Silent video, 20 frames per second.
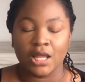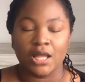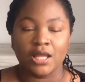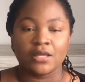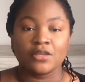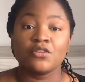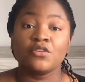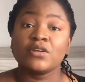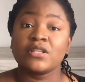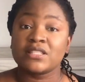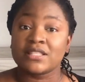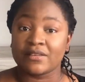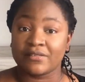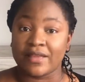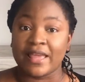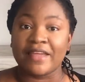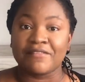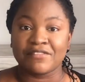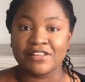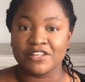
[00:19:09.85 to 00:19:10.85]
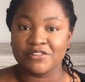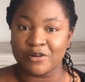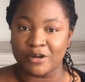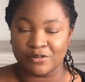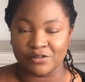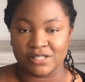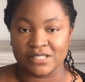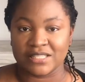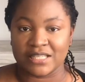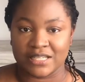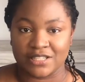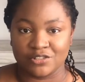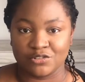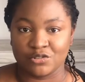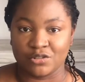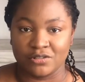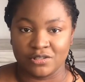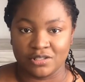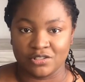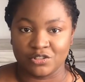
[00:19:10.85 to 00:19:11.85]
It's a heavily regulated
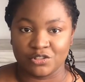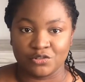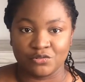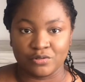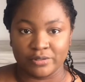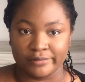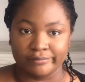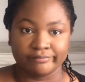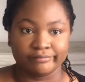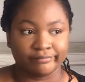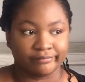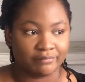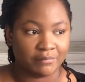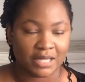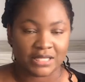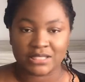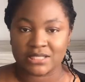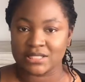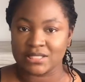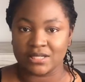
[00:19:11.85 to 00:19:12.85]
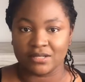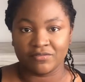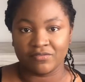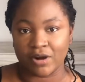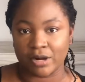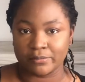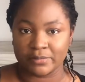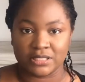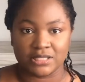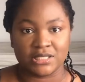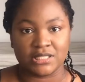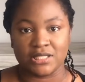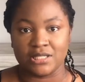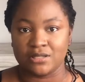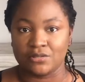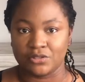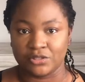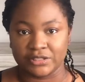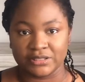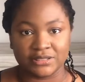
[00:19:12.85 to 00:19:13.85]
industry, medicine, pharmacy,
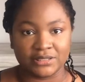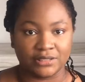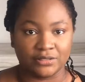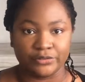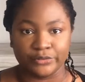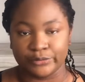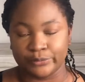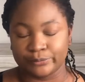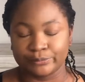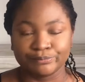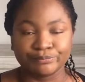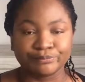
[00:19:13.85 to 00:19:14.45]
nursing,